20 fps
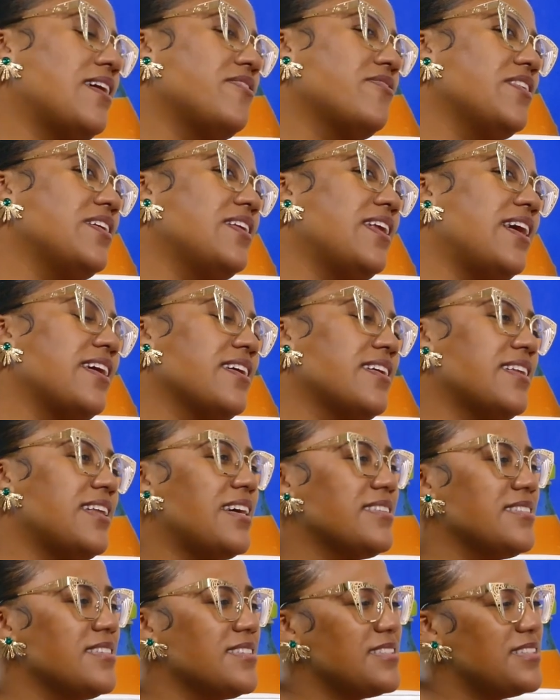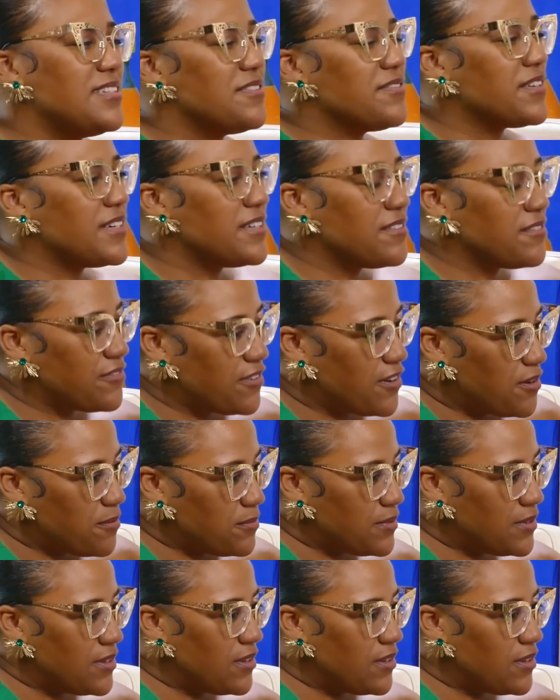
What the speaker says: I feel like that is different from,